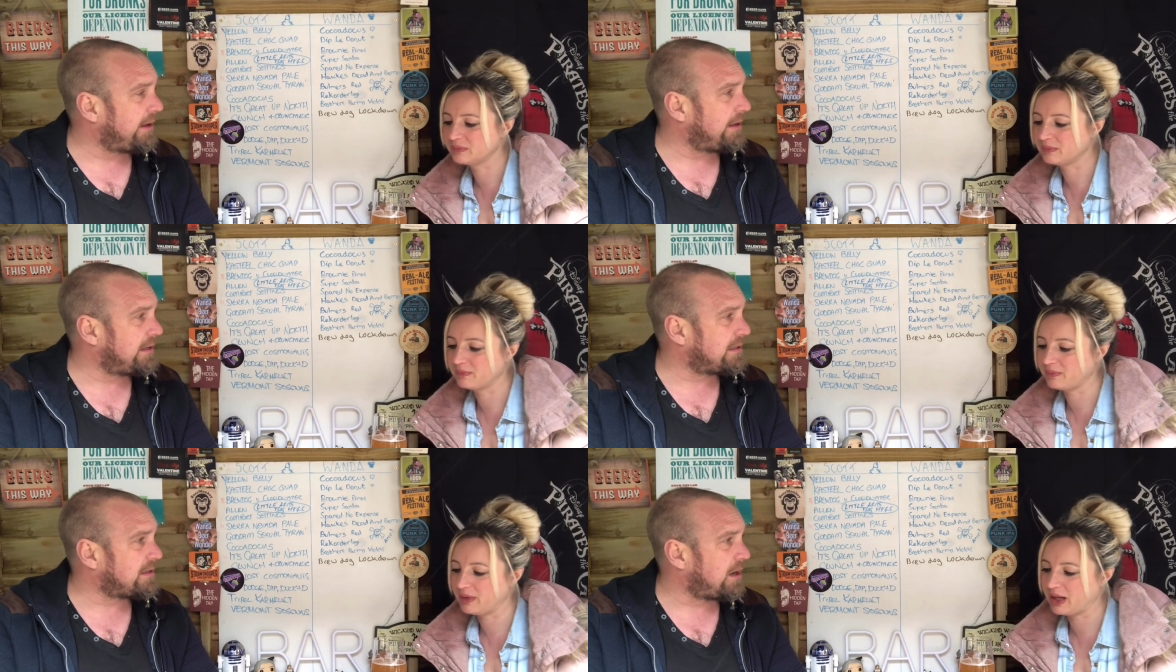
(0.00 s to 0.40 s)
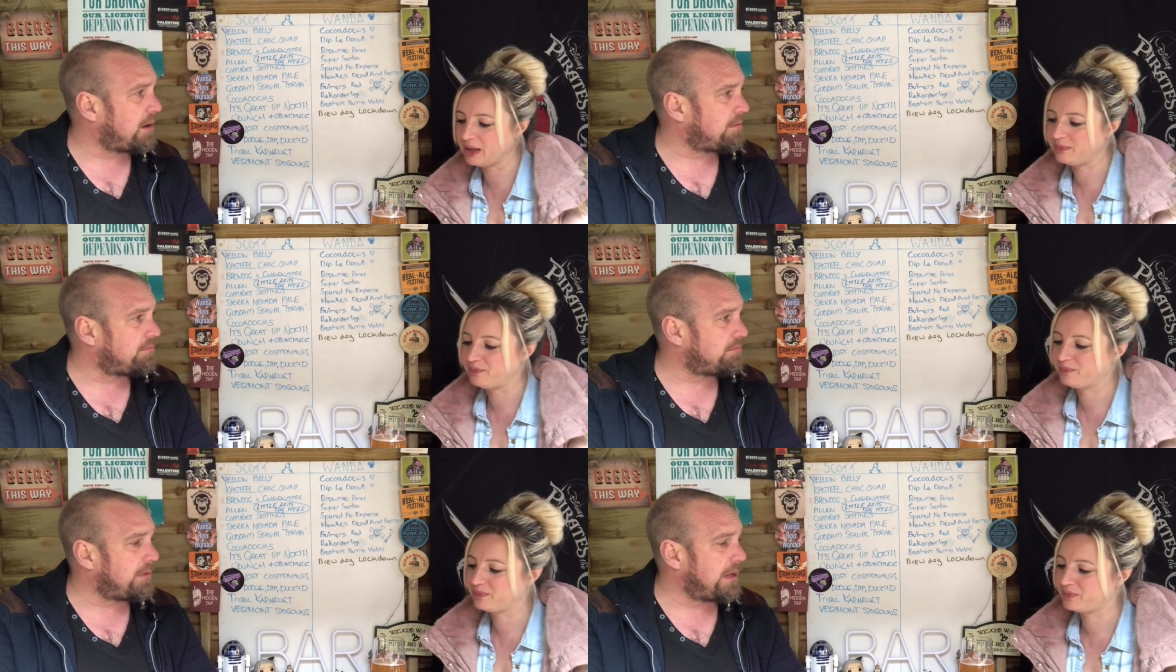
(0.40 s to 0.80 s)
Speaker 1: It's
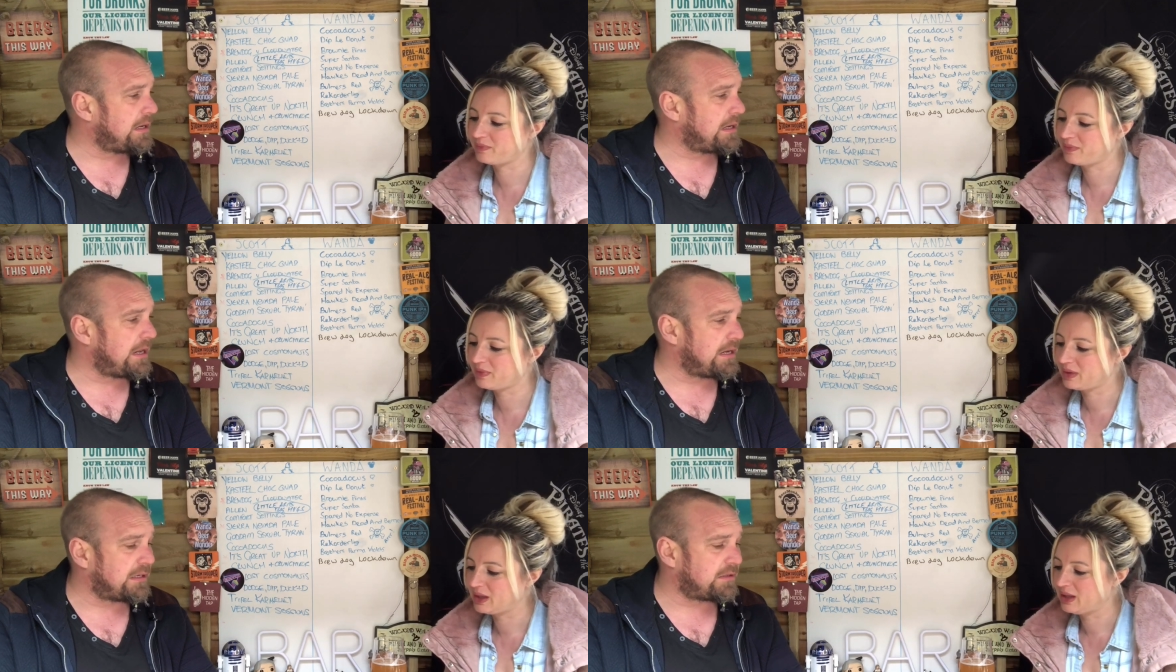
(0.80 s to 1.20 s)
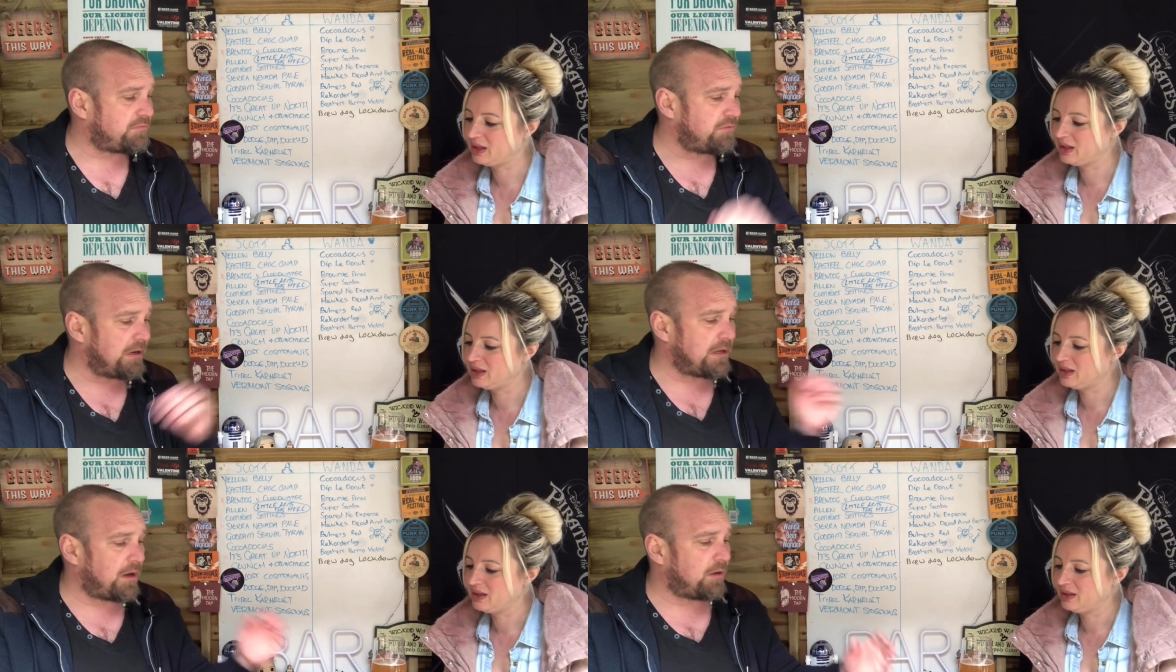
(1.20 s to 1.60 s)
um, it, it's
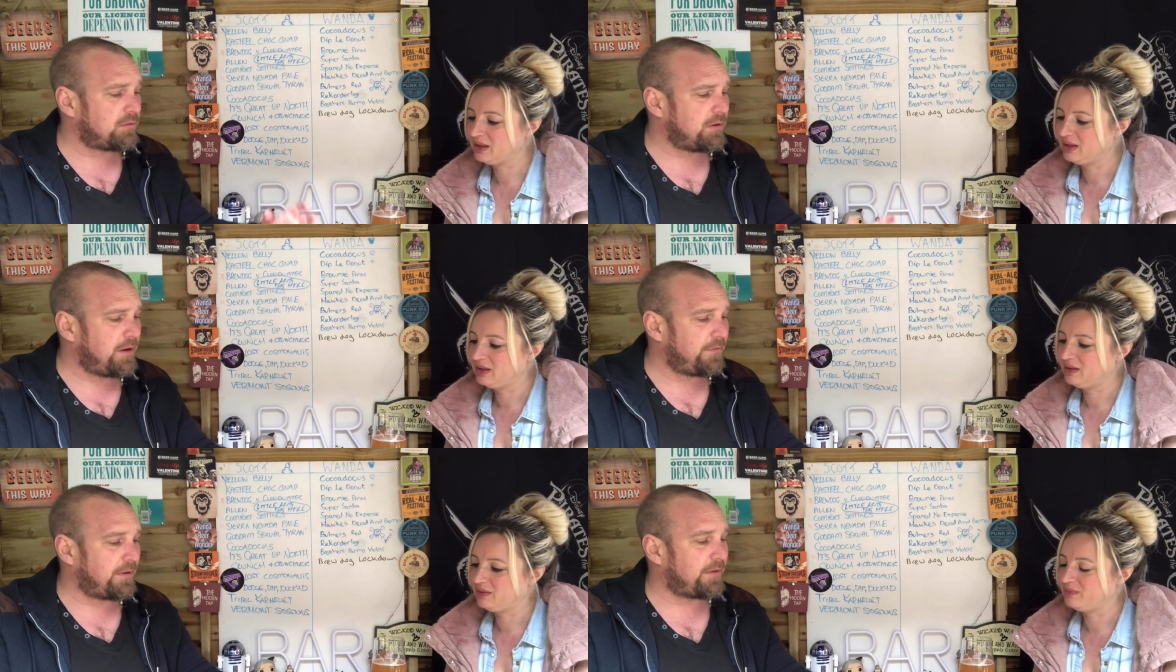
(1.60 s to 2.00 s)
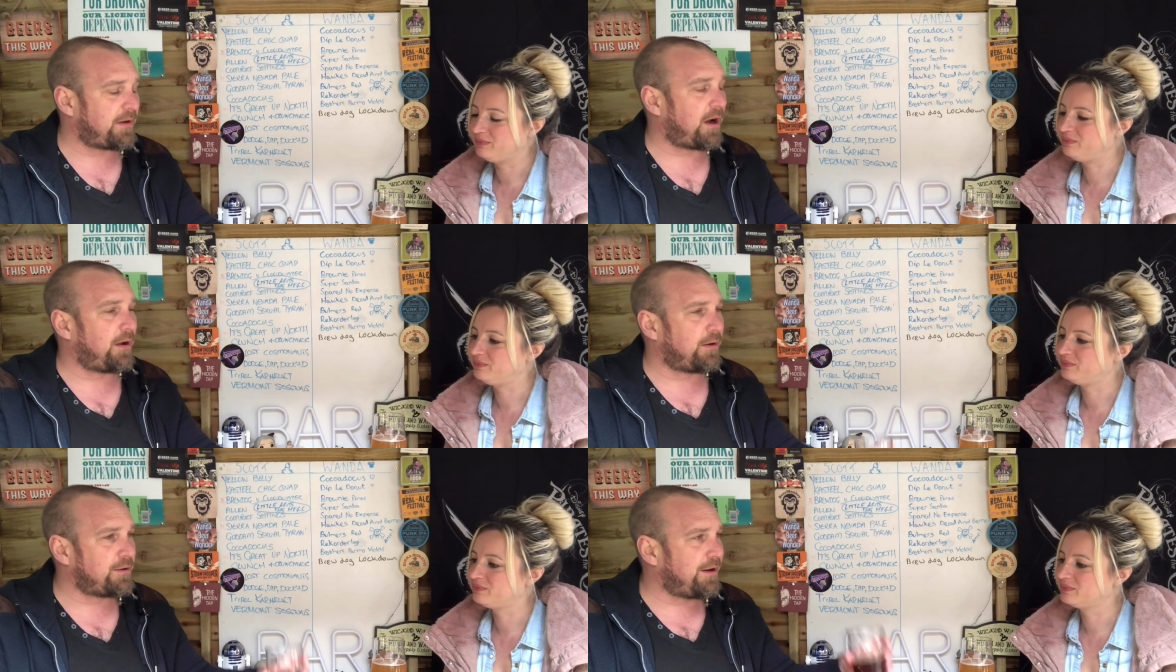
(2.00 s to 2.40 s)
really good. I'm gonna have a
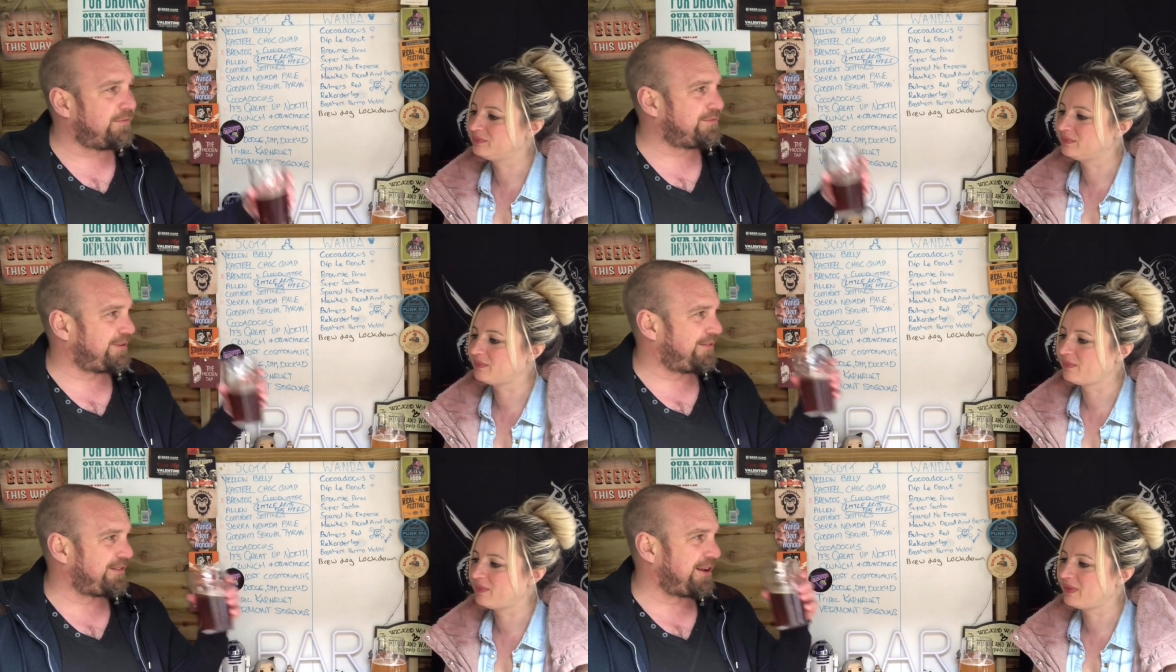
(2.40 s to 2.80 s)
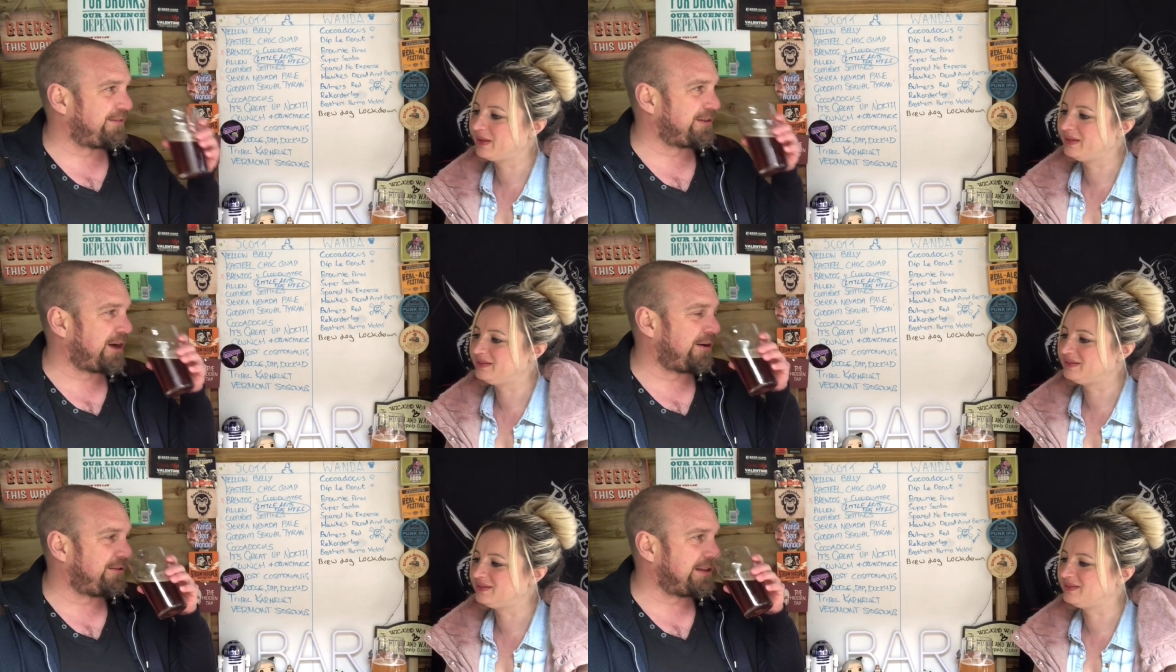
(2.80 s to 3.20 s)
go. I'm gonna have to have
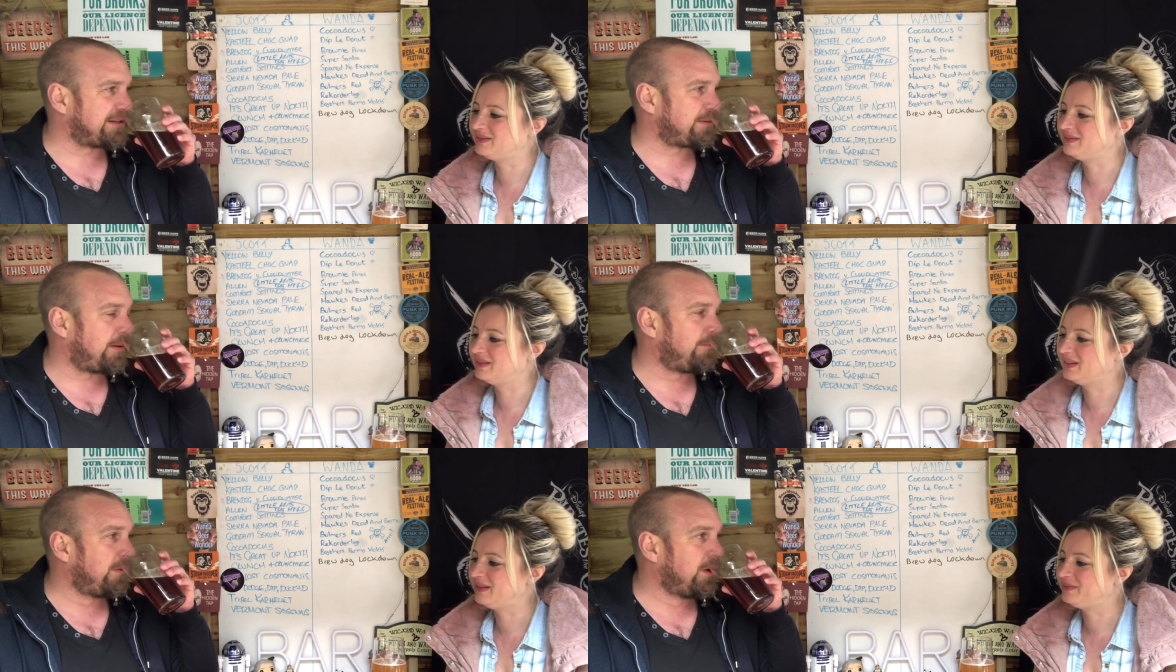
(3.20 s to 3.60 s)
another go at this one.